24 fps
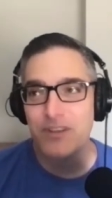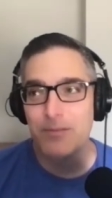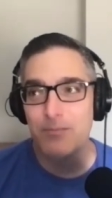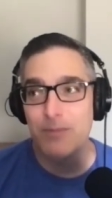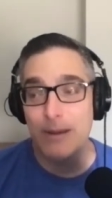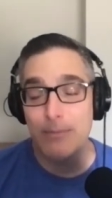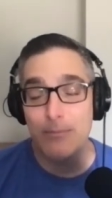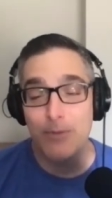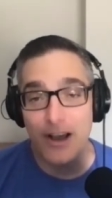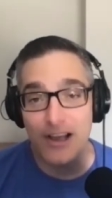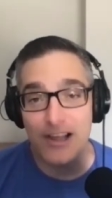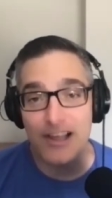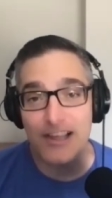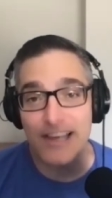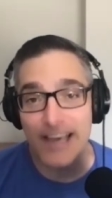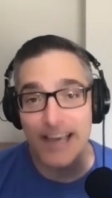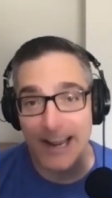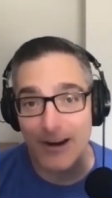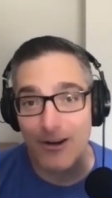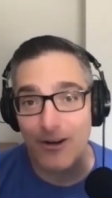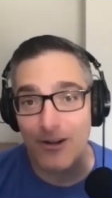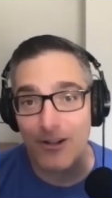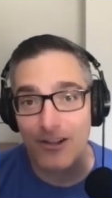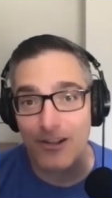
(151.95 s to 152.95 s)
My boss,
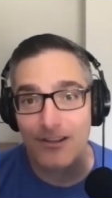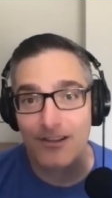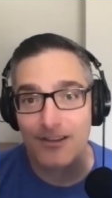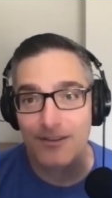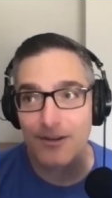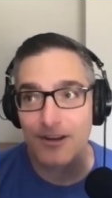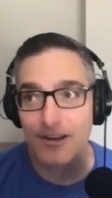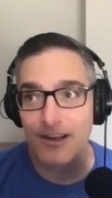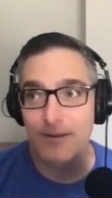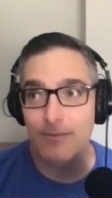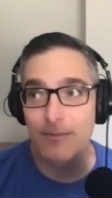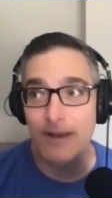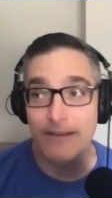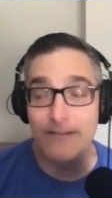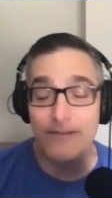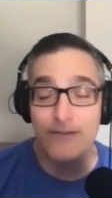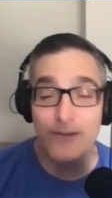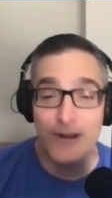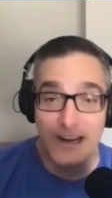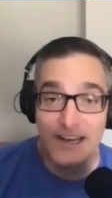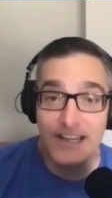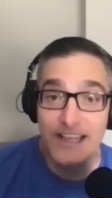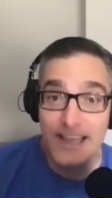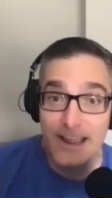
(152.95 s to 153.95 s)
Carol, uh, my
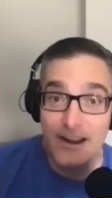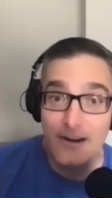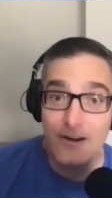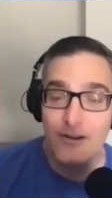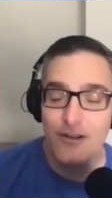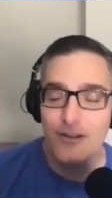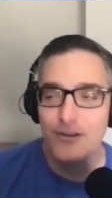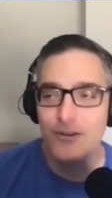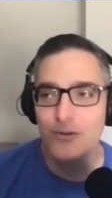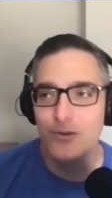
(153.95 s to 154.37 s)
friend Carol,